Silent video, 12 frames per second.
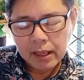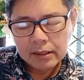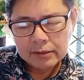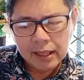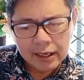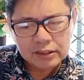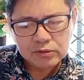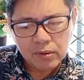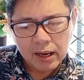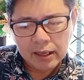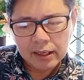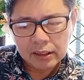That is
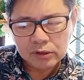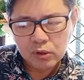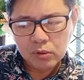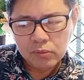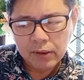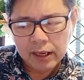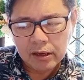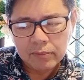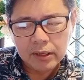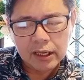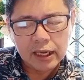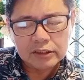why a two-way
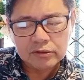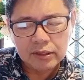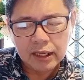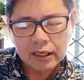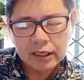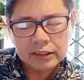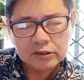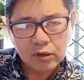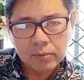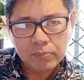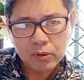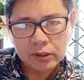communication link is so
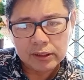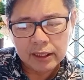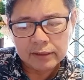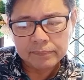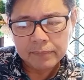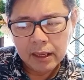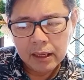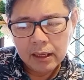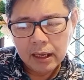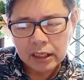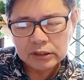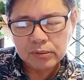important,
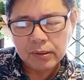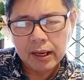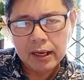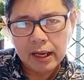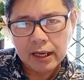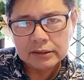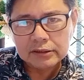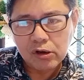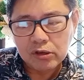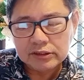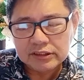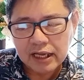as well as
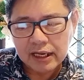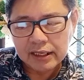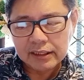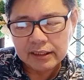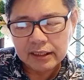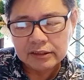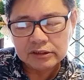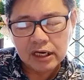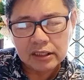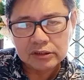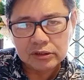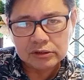on-site
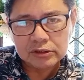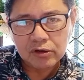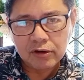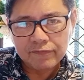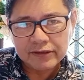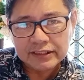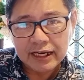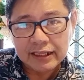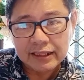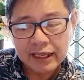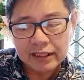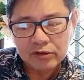instructions or
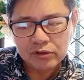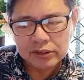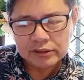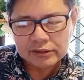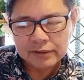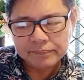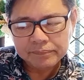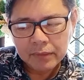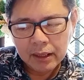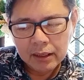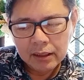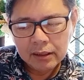facilitators.
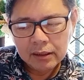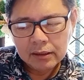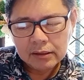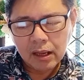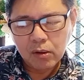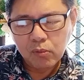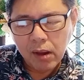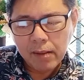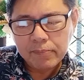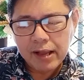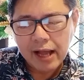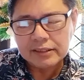Now,
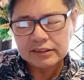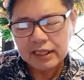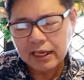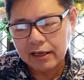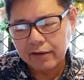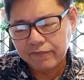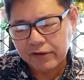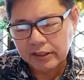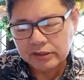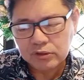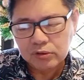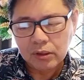webcasting refers
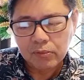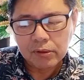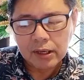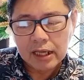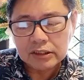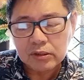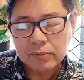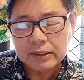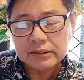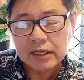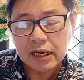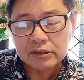to the classroom
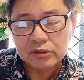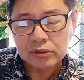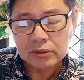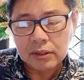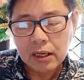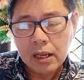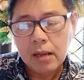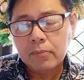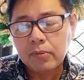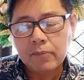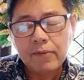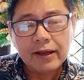instruction
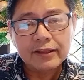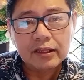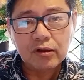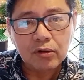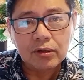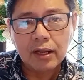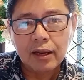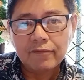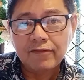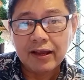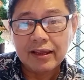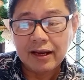provided online
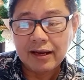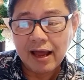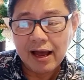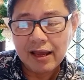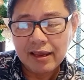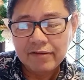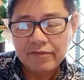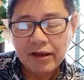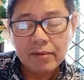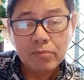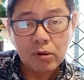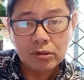via
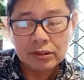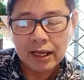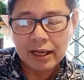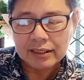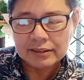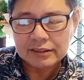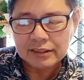live broadcast.